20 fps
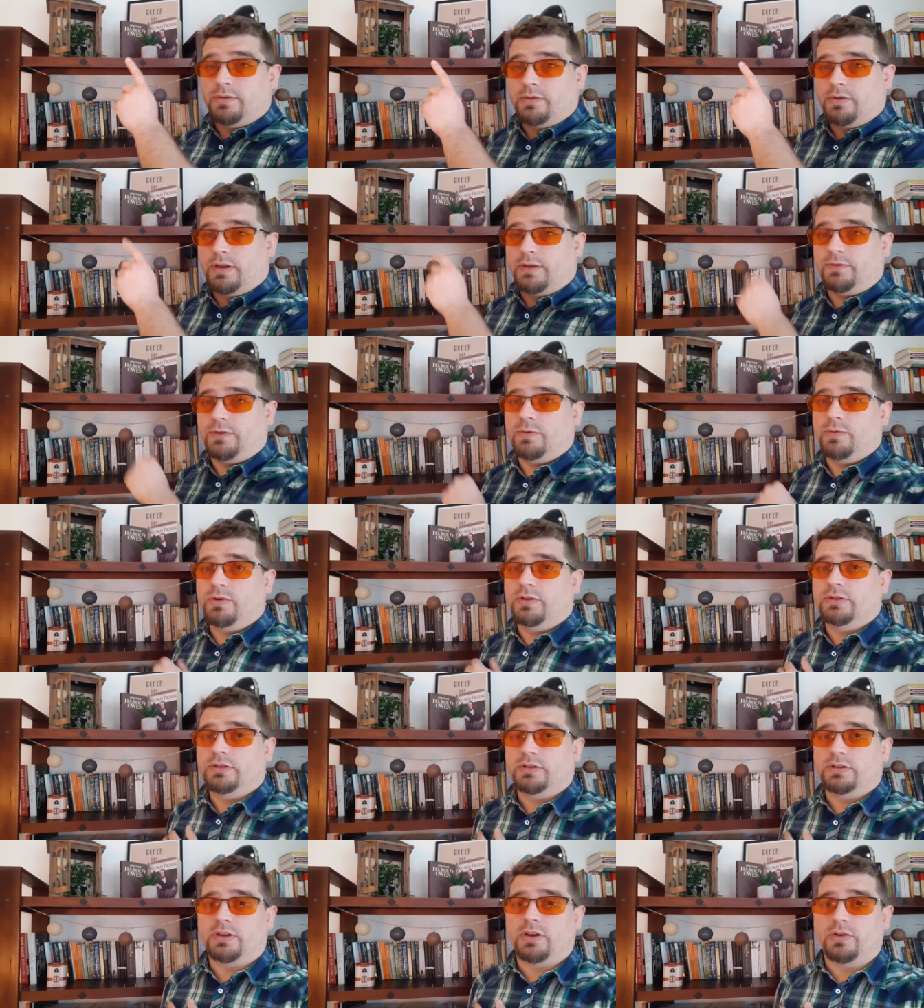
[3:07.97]
If you
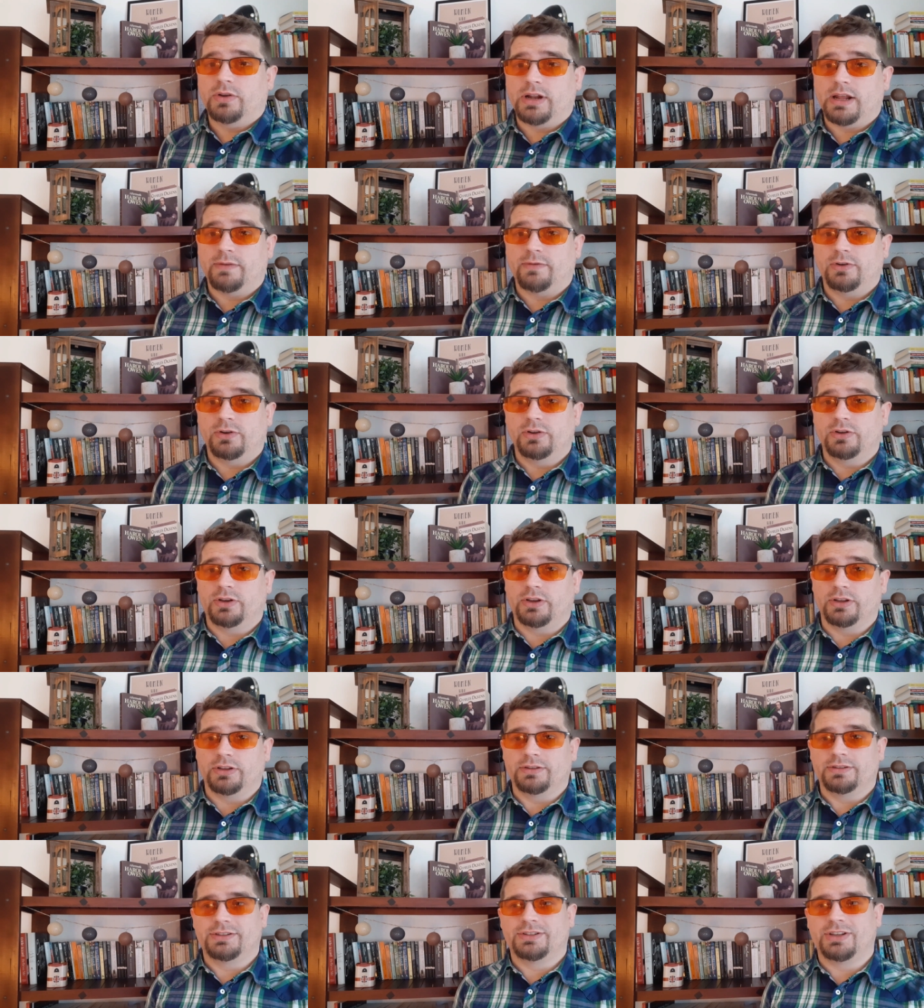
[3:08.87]
want, go and have a look
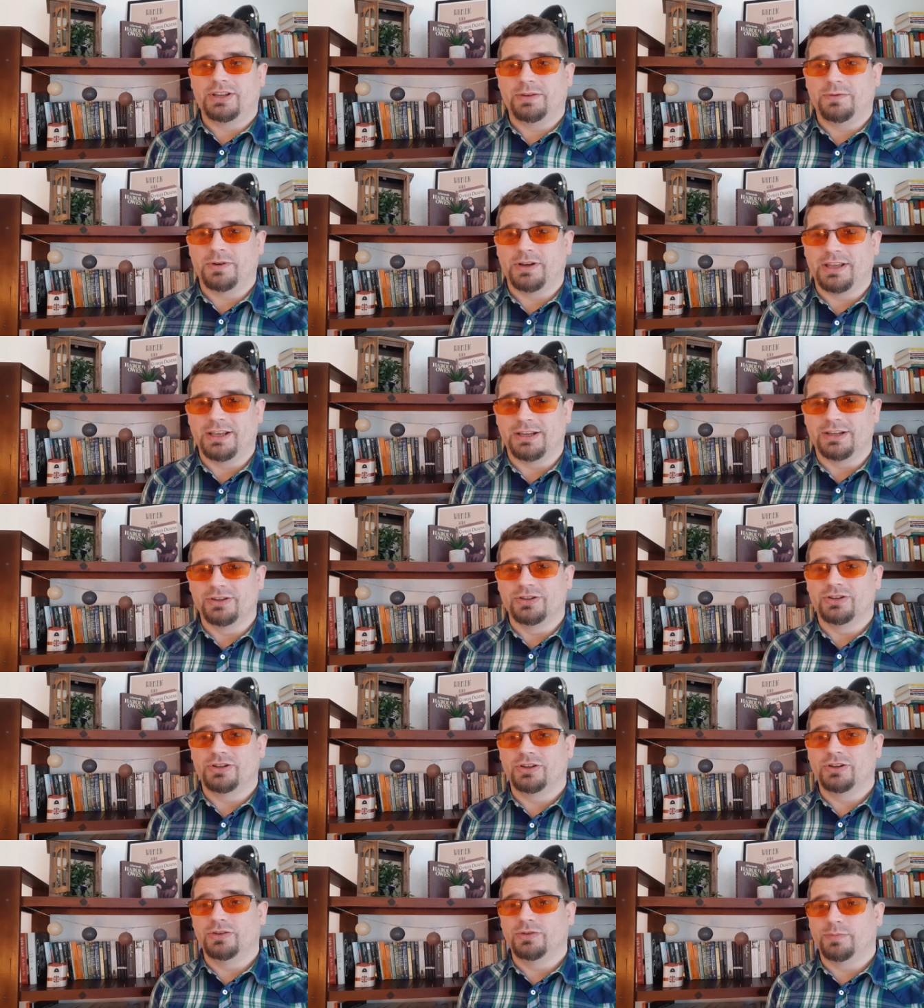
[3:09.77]
at, see what he can
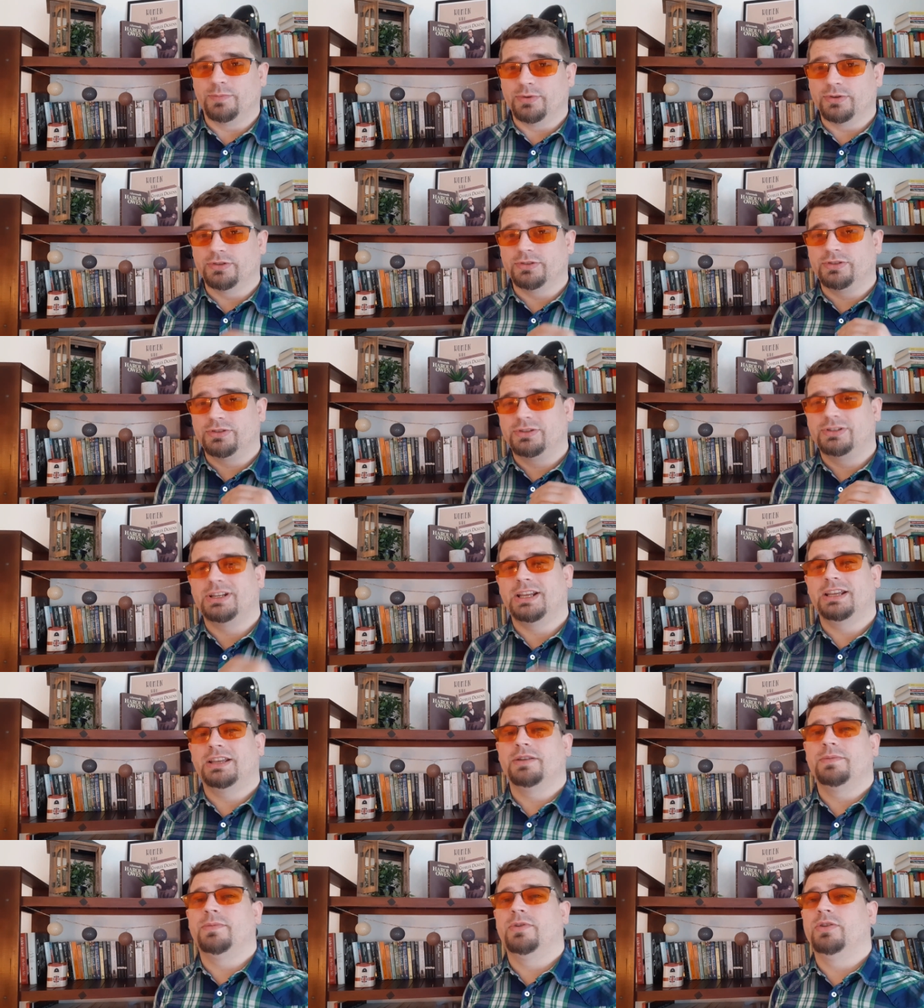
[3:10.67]
do, but take
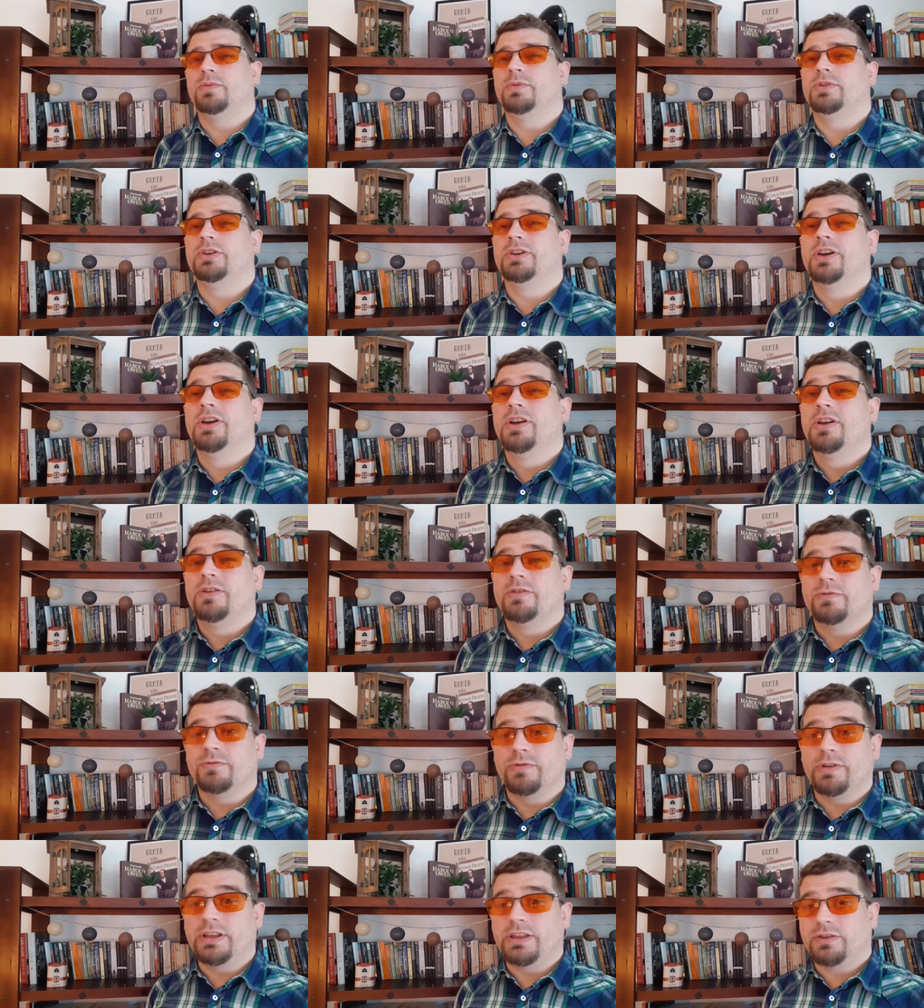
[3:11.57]
a moment,
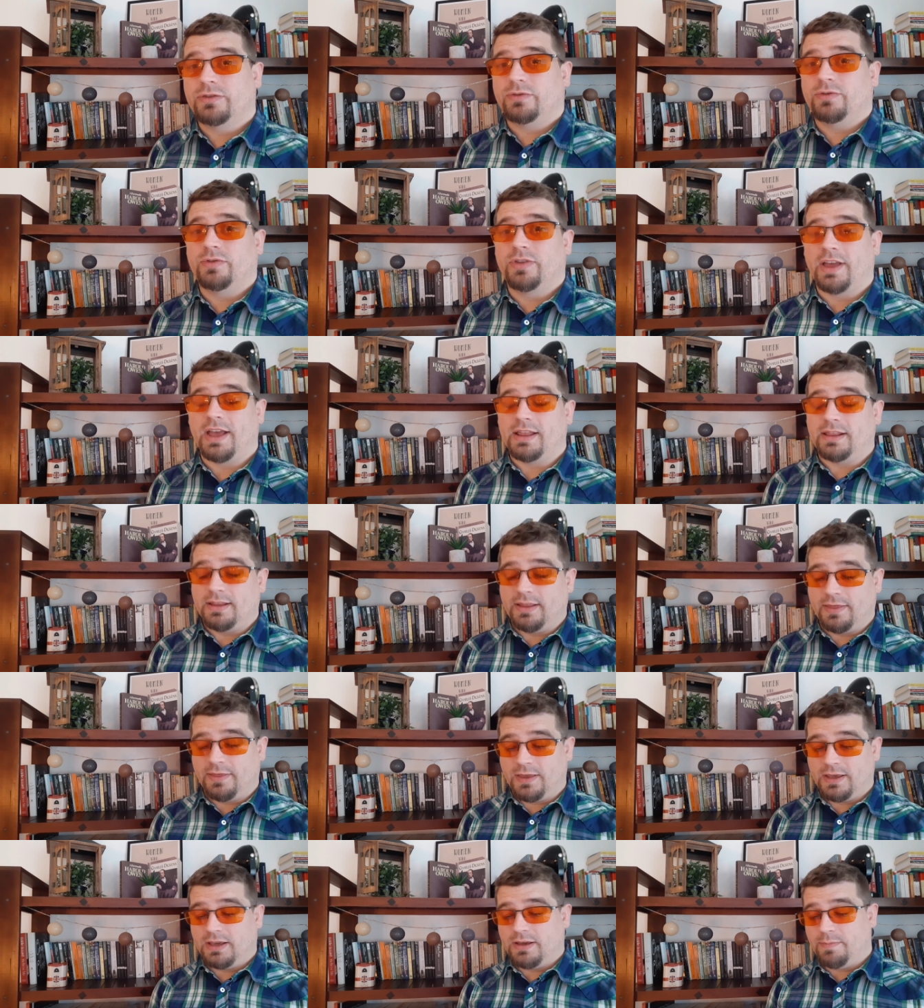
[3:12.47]
read through that and
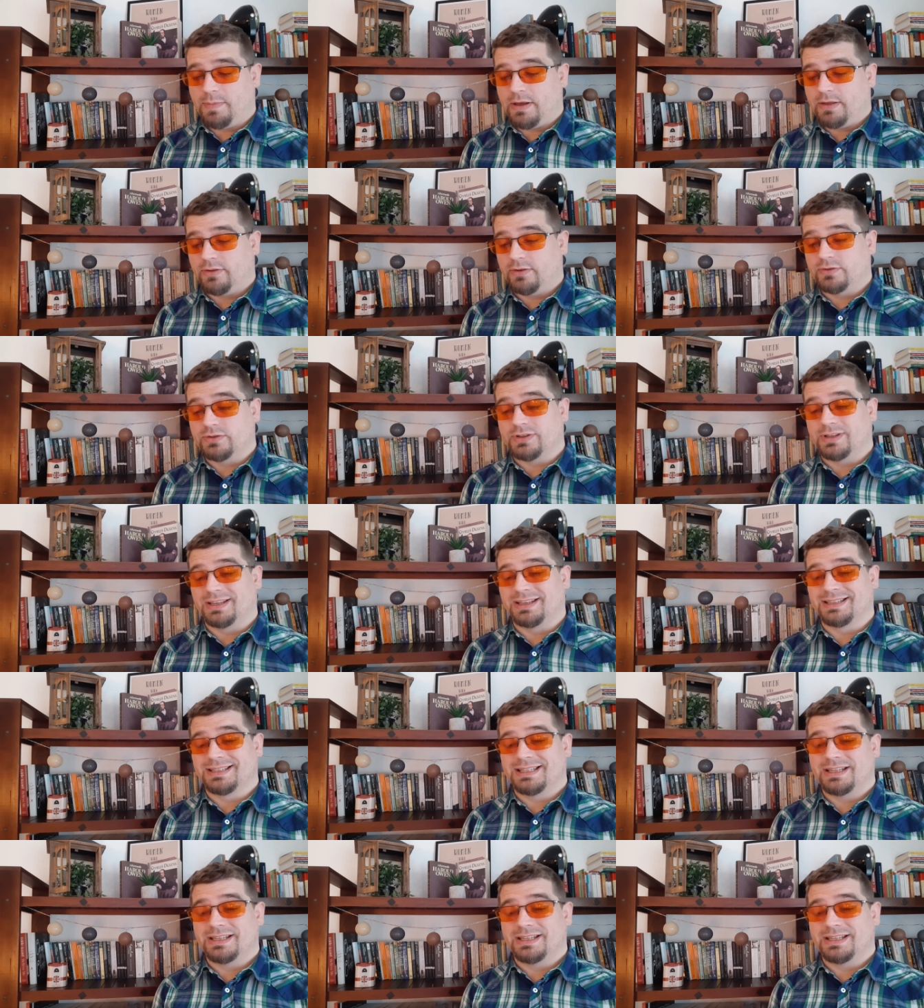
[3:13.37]
think about those things.